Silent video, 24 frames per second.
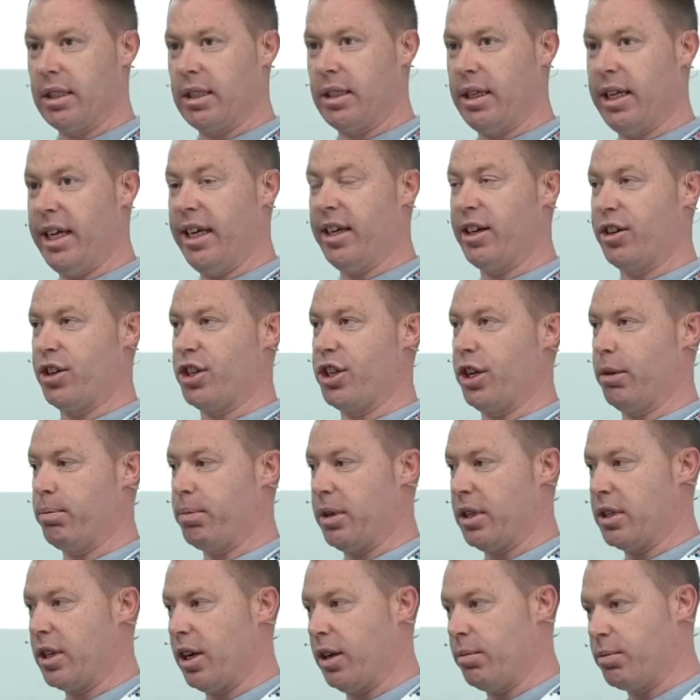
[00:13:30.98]
leadership
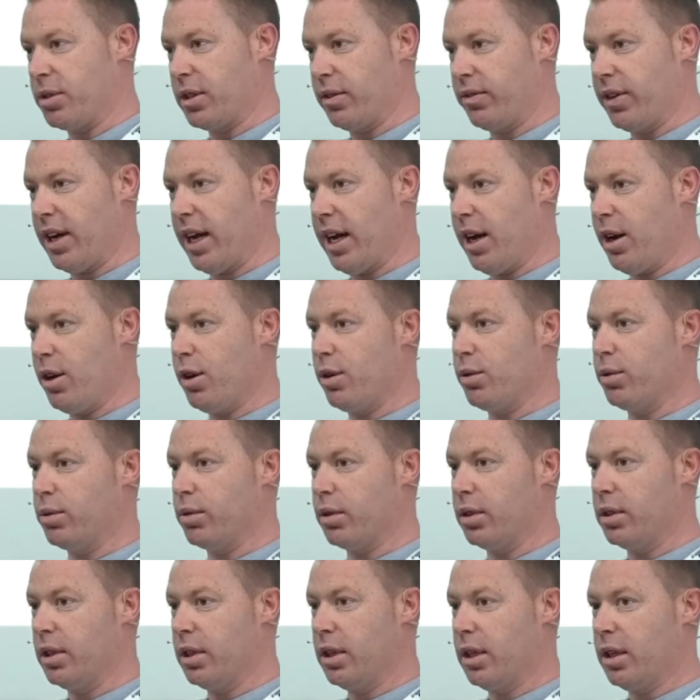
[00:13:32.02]
in terms of how
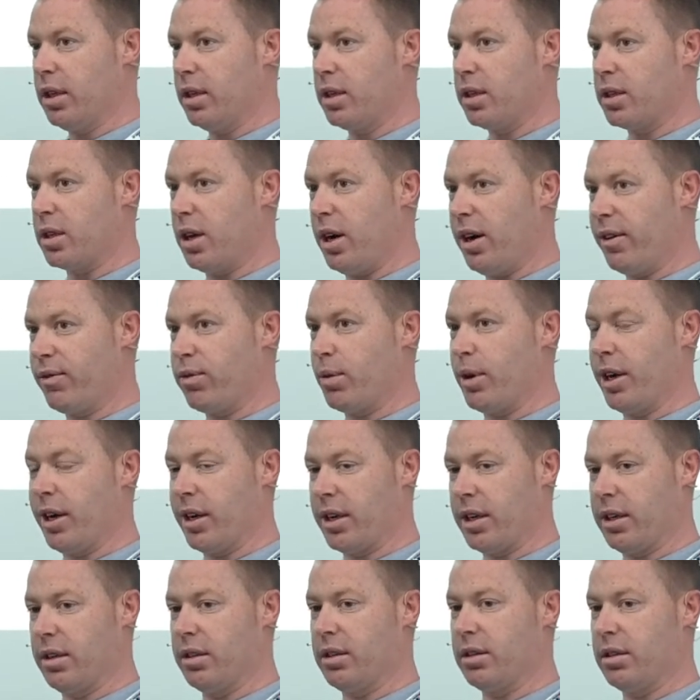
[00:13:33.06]
software
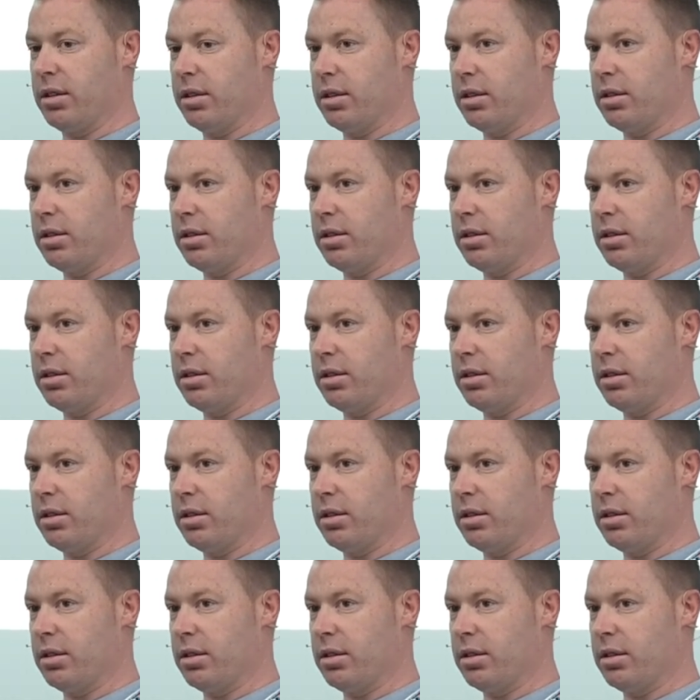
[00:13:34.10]
can